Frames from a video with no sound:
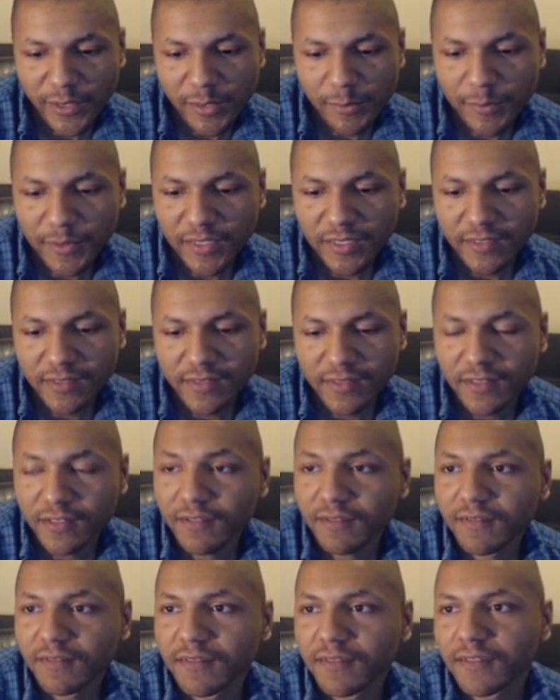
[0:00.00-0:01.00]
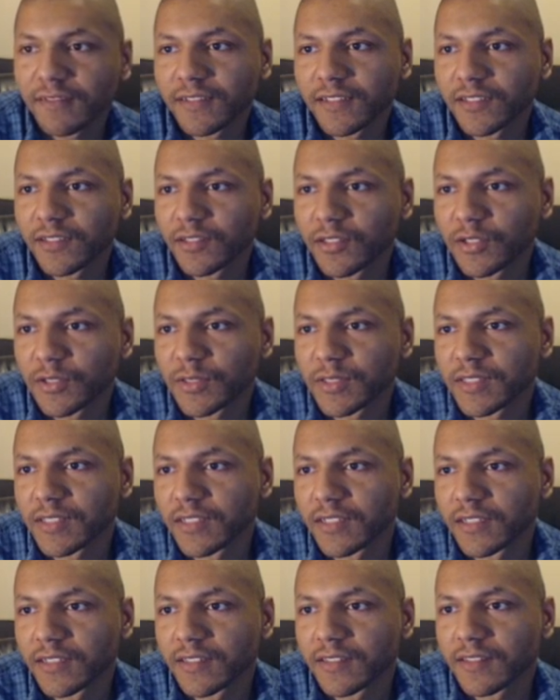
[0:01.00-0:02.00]
a bit, so you'll see
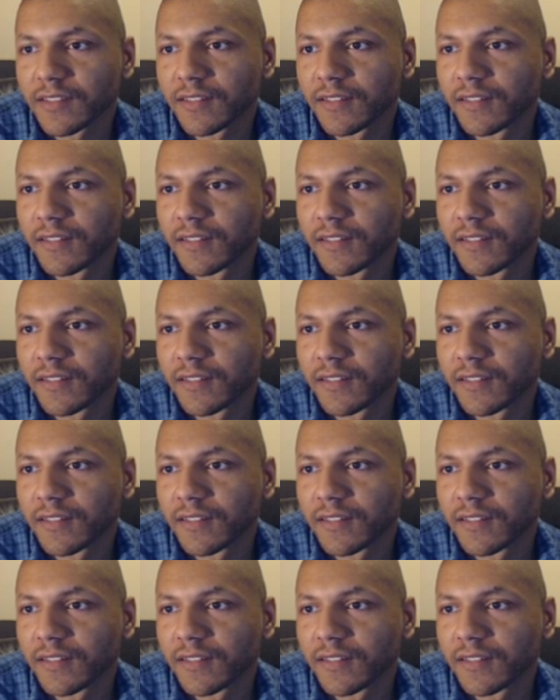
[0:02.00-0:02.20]
us